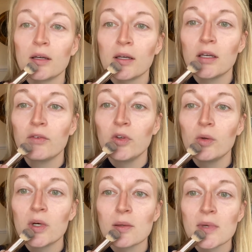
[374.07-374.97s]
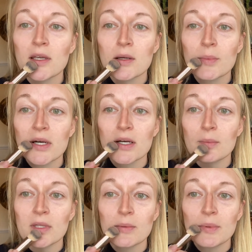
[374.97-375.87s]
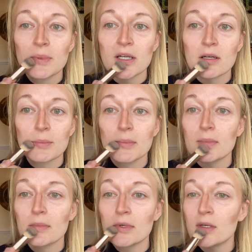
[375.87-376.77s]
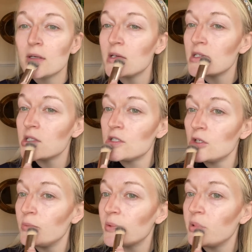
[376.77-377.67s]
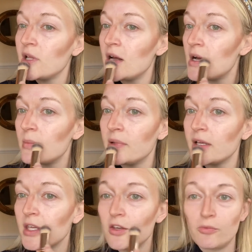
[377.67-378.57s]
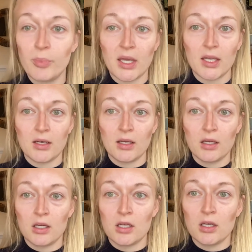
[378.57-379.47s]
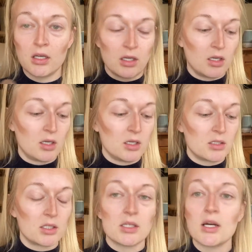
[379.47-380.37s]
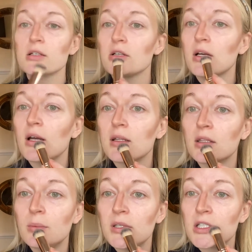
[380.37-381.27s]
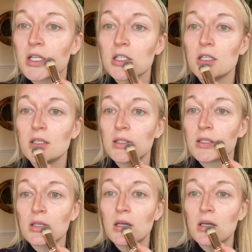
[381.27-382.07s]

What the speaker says: if you want to make your bottom lip appear super plump, like you've been to the doctor and gotten lip injections,